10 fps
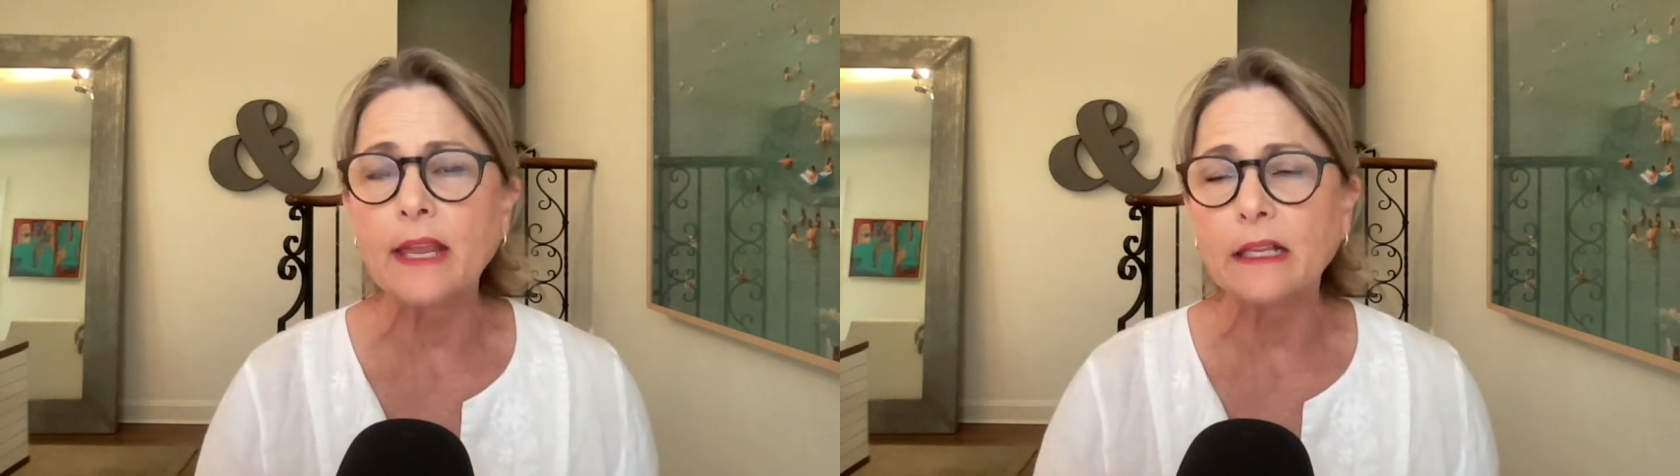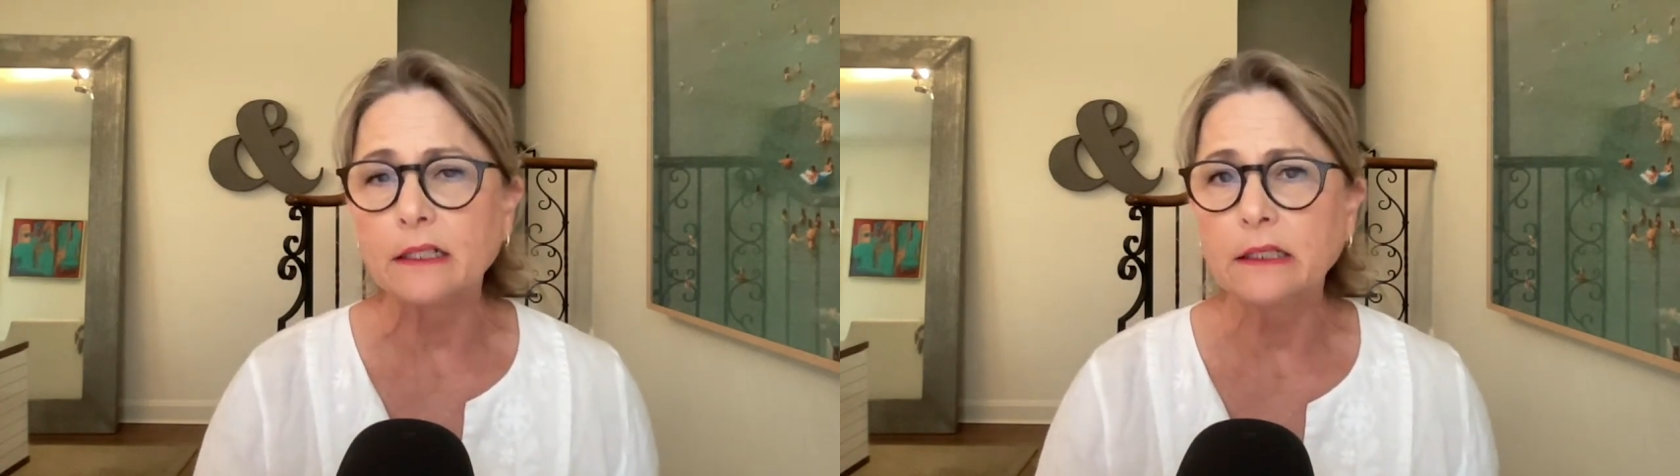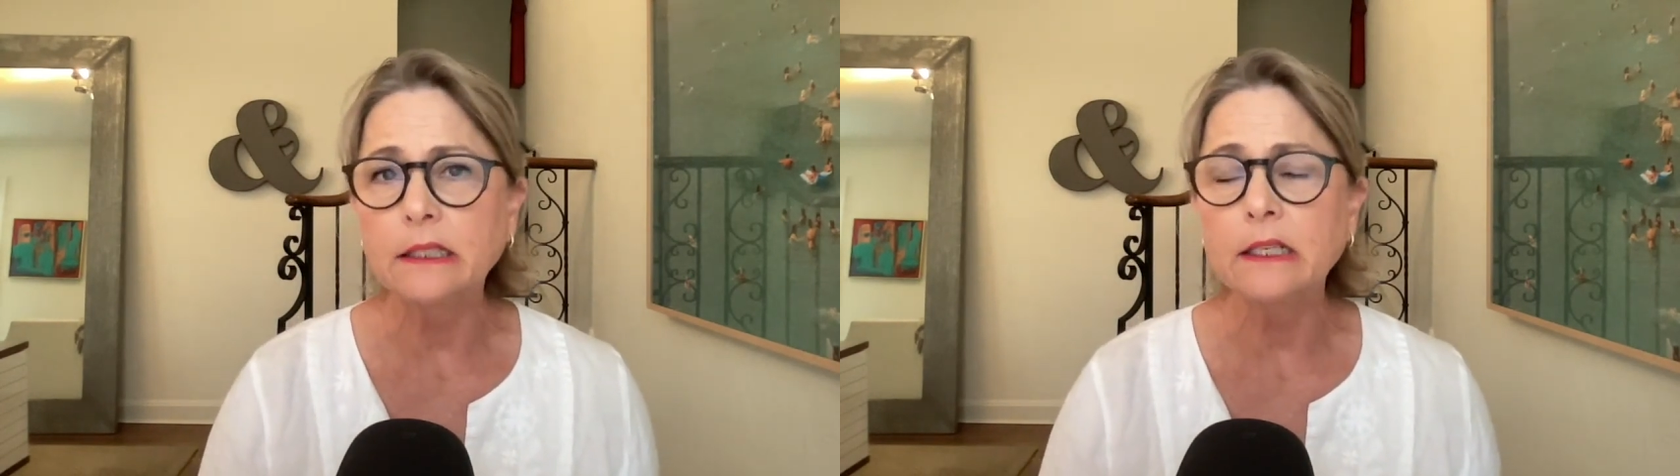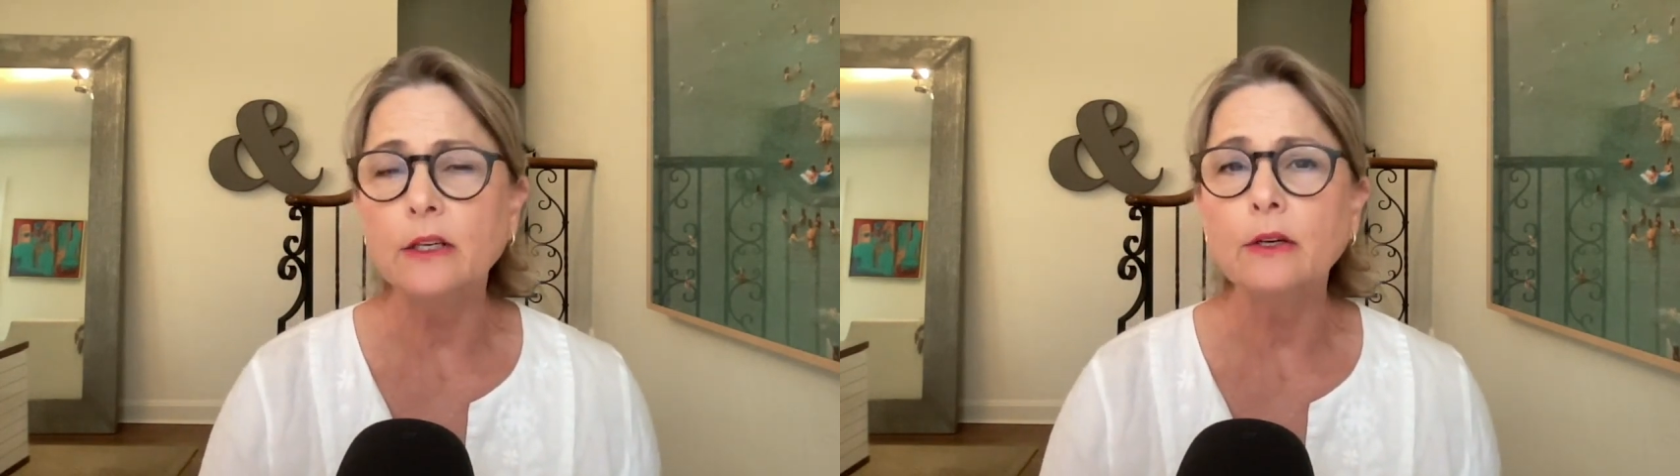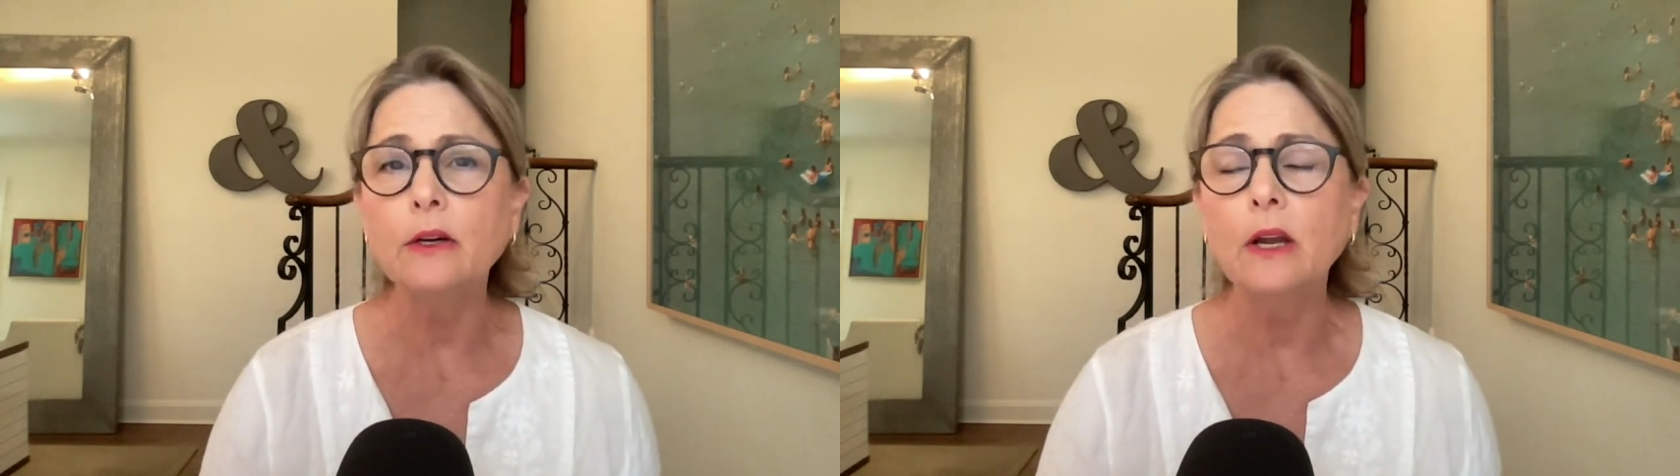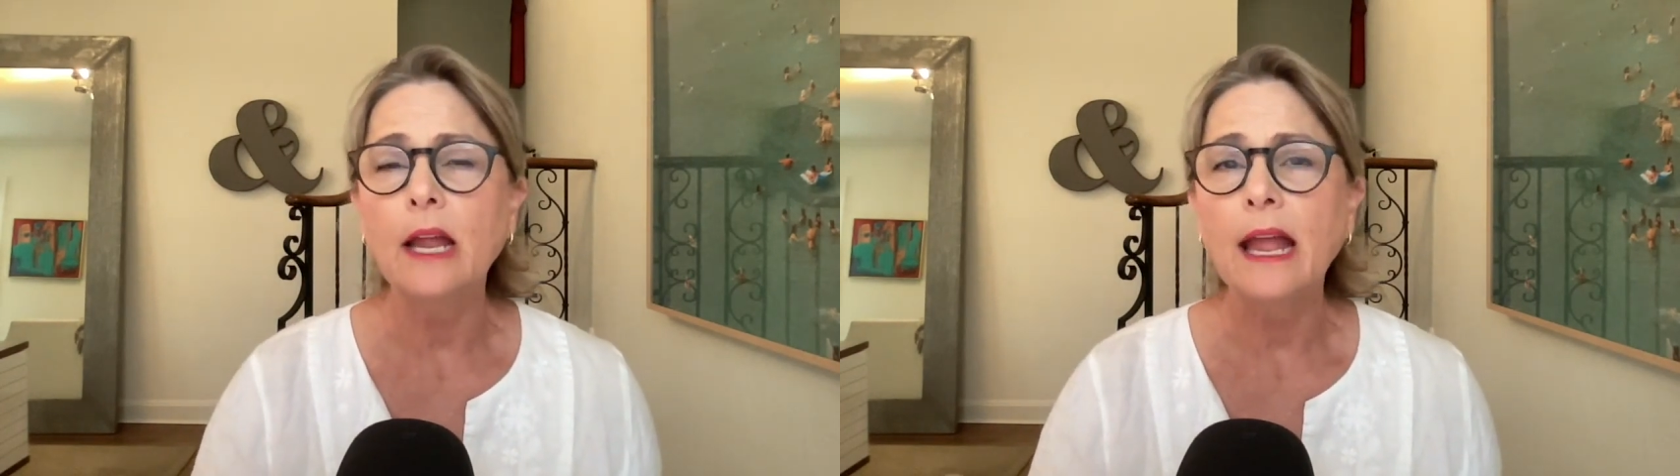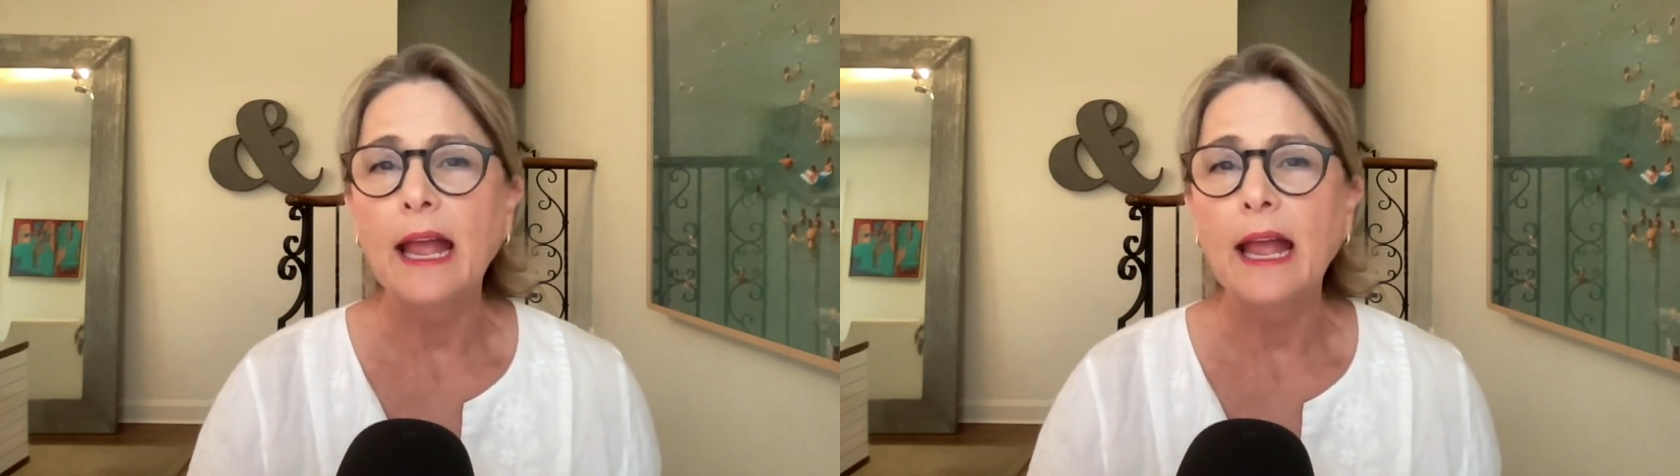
a clear